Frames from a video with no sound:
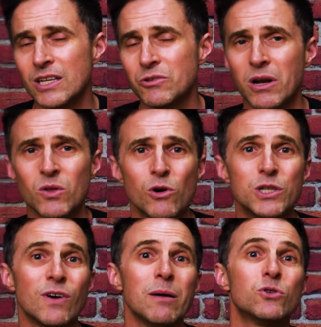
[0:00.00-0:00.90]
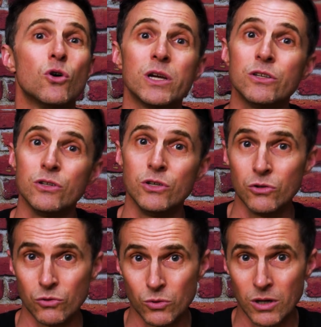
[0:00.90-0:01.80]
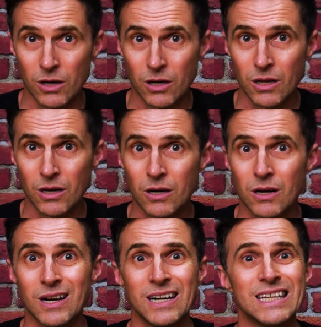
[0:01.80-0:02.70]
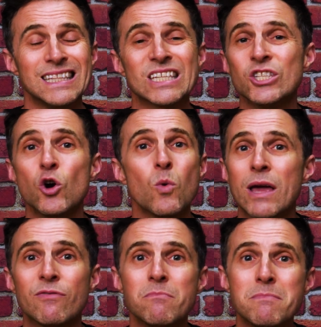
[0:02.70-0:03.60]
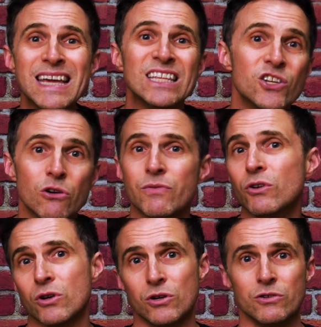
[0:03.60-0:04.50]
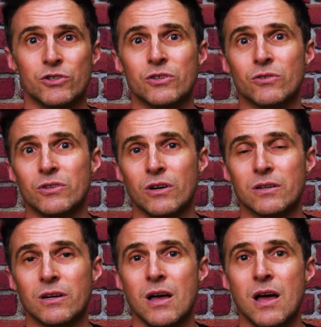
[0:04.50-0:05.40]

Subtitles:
So in other words, if I'm talking to you, there's no way for me to know if you're conscious or not.